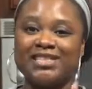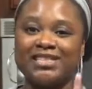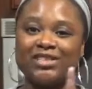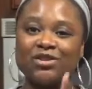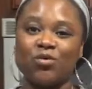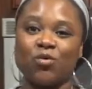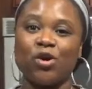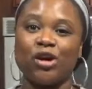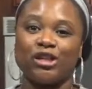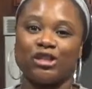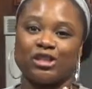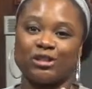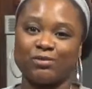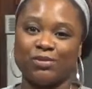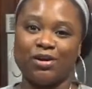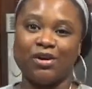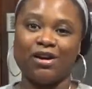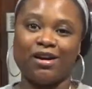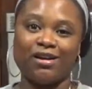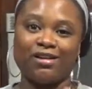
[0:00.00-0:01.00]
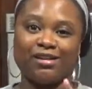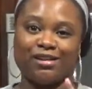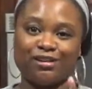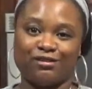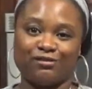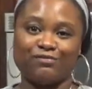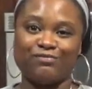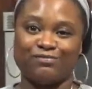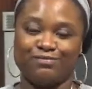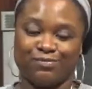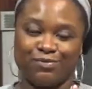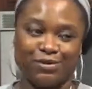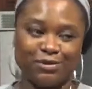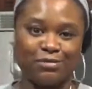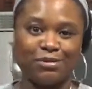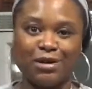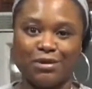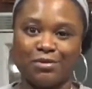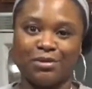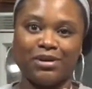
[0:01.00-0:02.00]
It's the worst part of
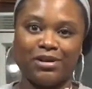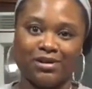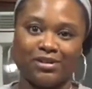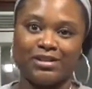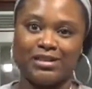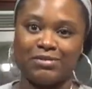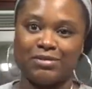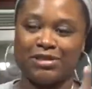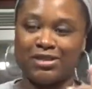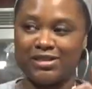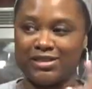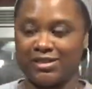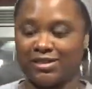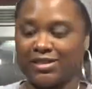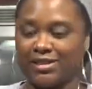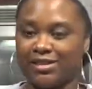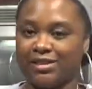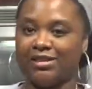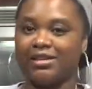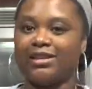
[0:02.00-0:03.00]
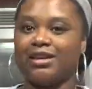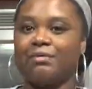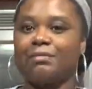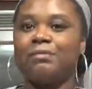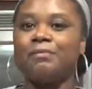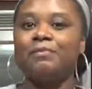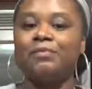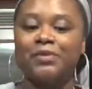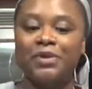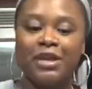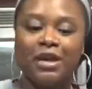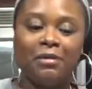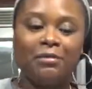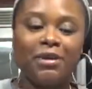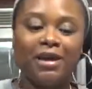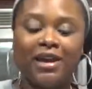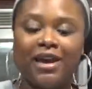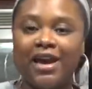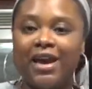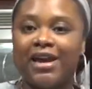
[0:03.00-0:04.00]
prepping all these meals, is the cleanup.
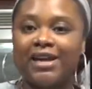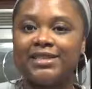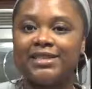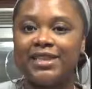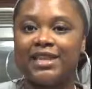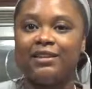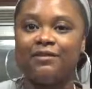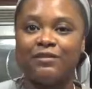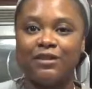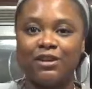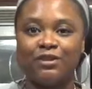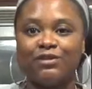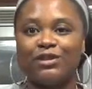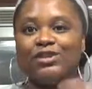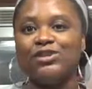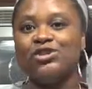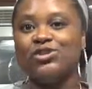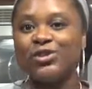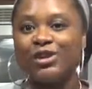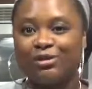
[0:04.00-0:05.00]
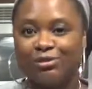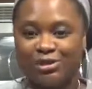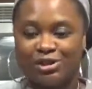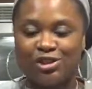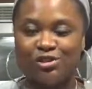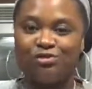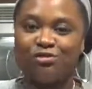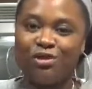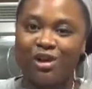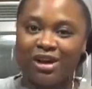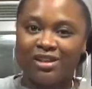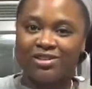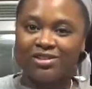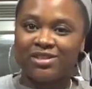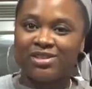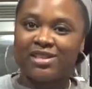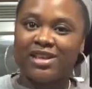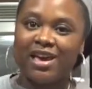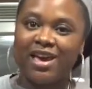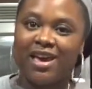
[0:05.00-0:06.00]
But guys, if you've enjoyed what you've watched
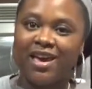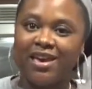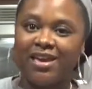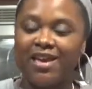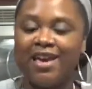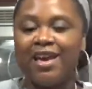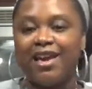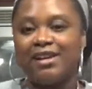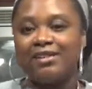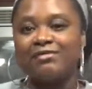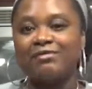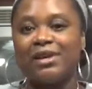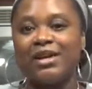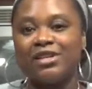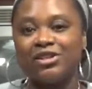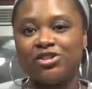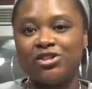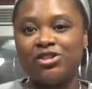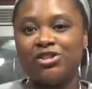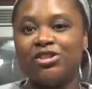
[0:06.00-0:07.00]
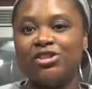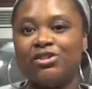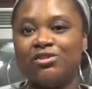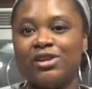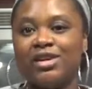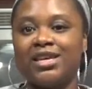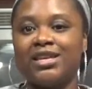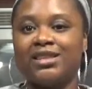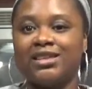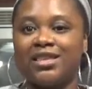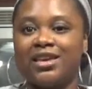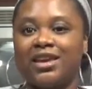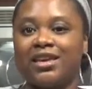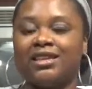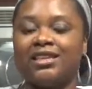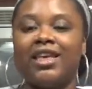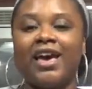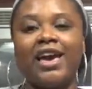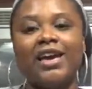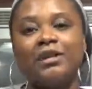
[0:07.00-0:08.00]
today, make sure you hit
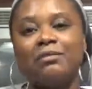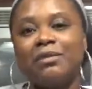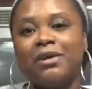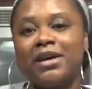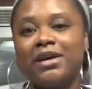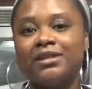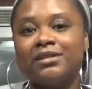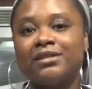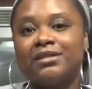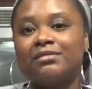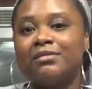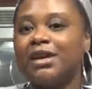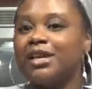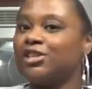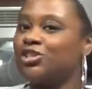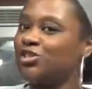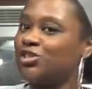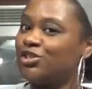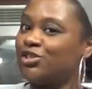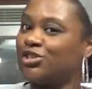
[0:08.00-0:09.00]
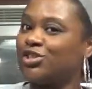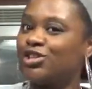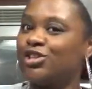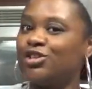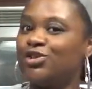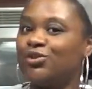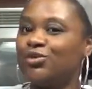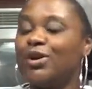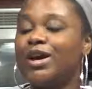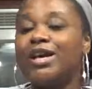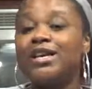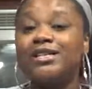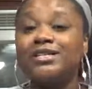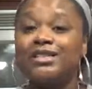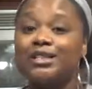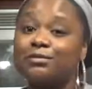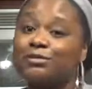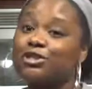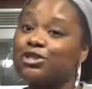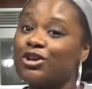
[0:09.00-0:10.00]
that like button. Make sure you
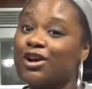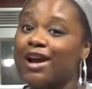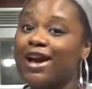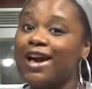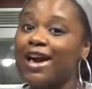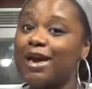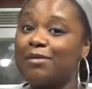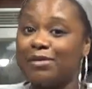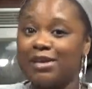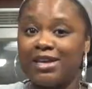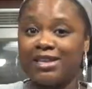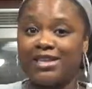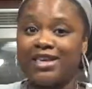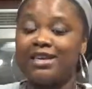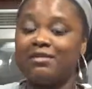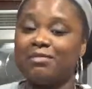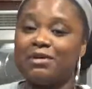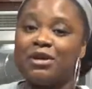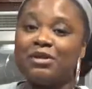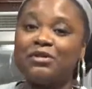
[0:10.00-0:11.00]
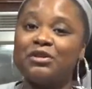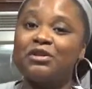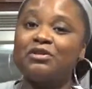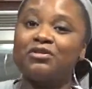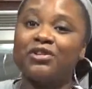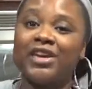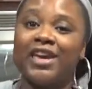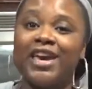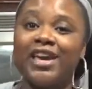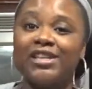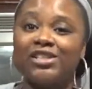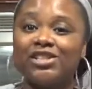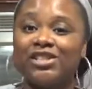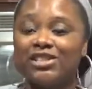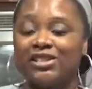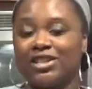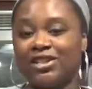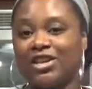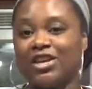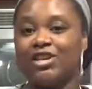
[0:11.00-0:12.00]
subscribe, hit that bell notification
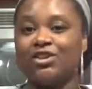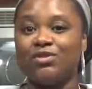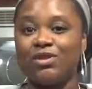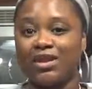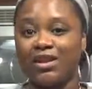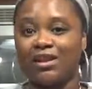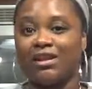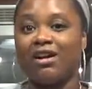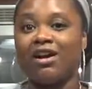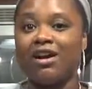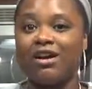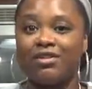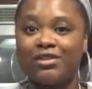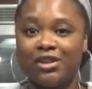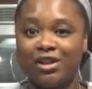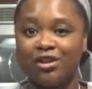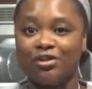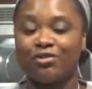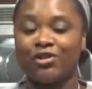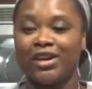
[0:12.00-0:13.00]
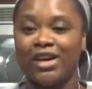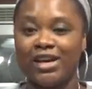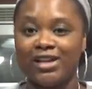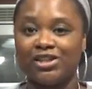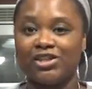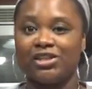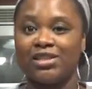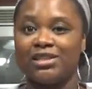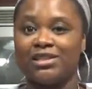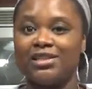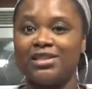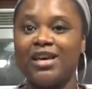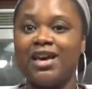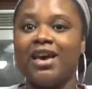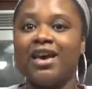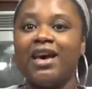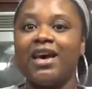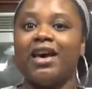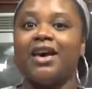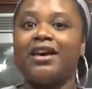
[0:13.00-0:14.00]
so that you can get all the notifications
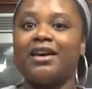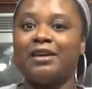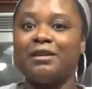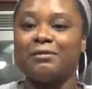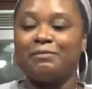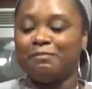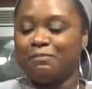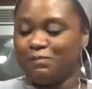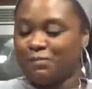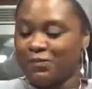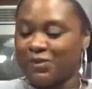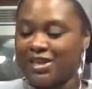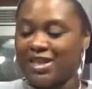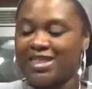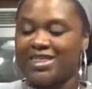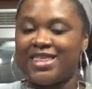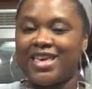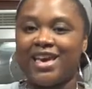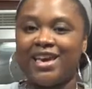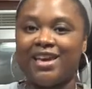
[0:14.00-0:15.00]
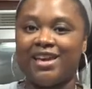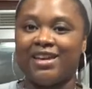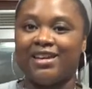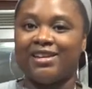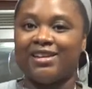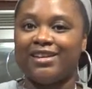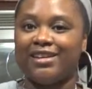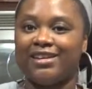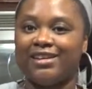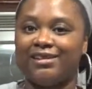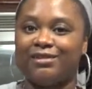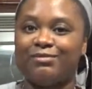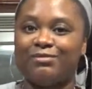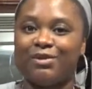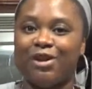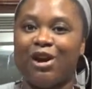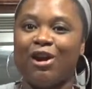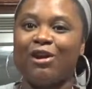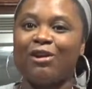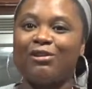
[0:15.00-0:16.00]
that
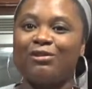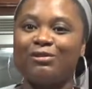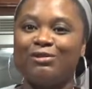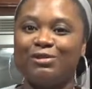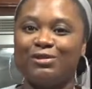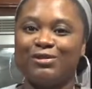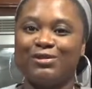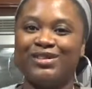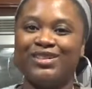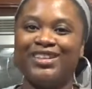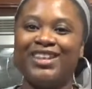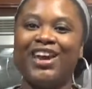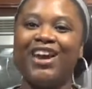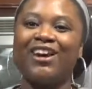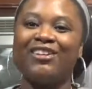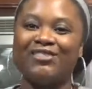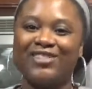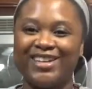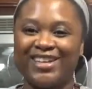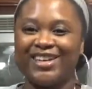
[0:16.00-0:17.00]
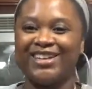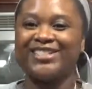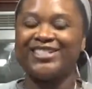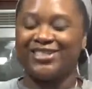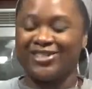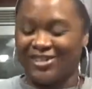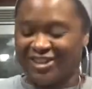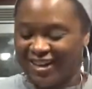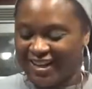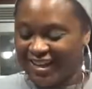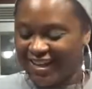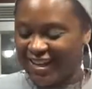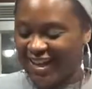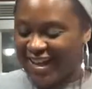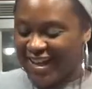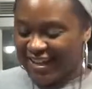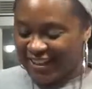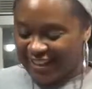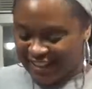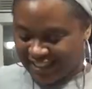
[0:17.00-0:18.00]
our videos are ready.
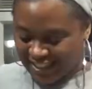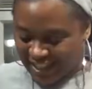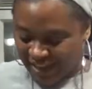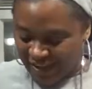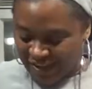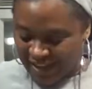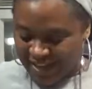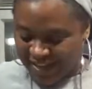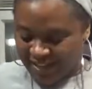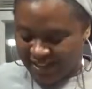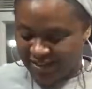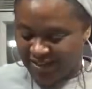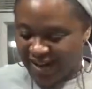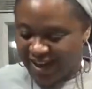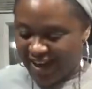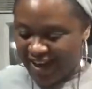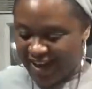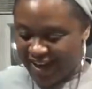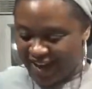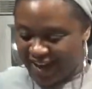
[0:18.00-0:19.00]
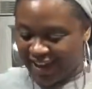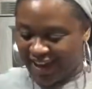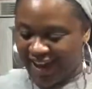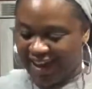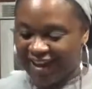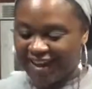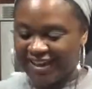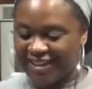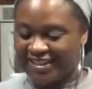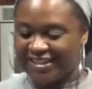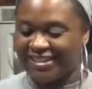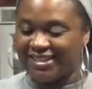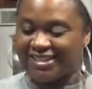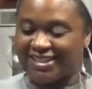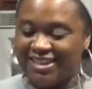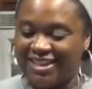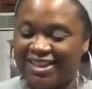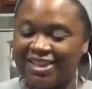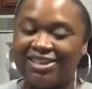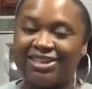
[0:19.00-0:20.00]
So anyway, guys,
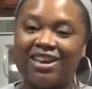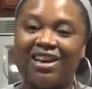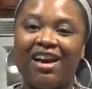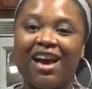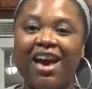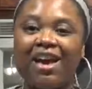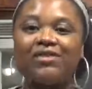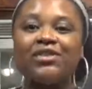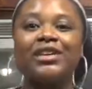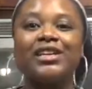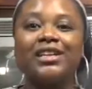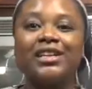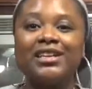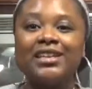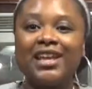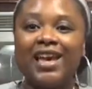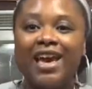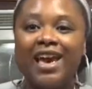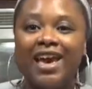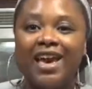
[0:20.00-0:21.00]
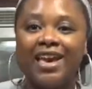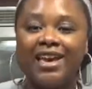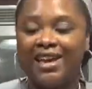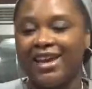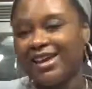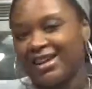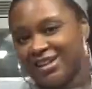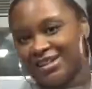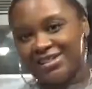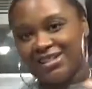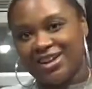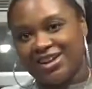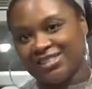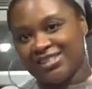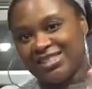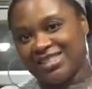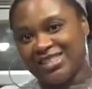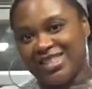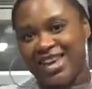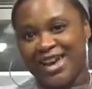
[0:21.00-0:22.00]
y'all have a good night, and I'll talk
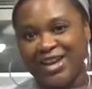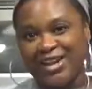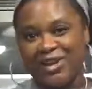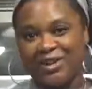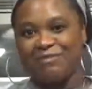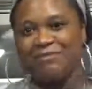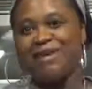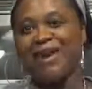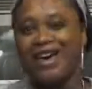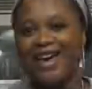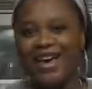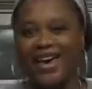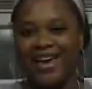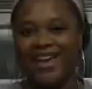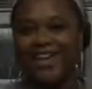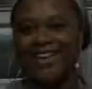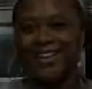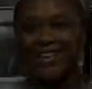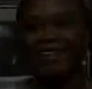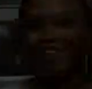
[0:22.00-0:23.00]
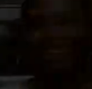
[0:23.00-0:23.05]
to you later. Bye.